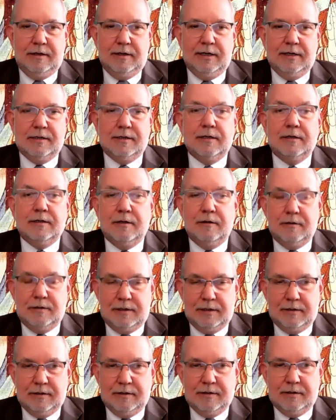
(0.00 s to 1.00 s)

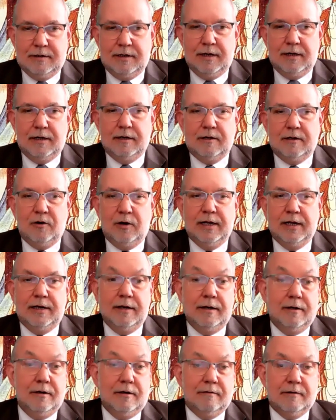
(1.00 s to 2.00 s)
institutions,
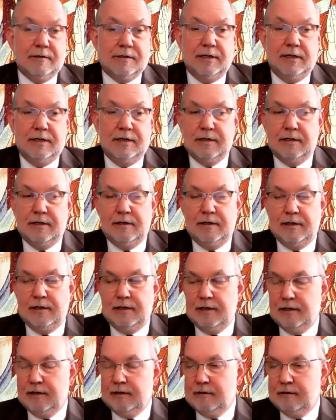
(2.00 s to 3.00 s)
accredited universities in
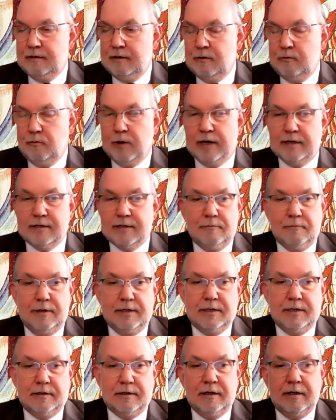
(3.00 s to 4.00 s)
the WASC
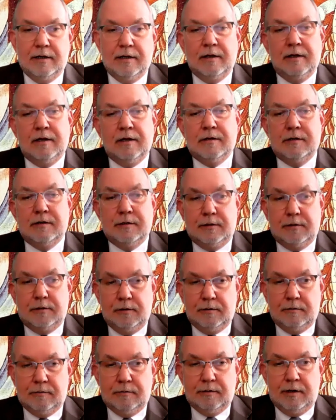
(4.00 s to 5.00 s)
region
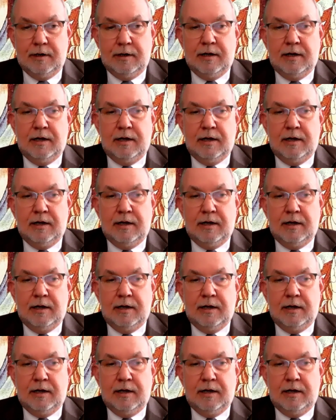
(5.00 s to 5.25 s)
soon.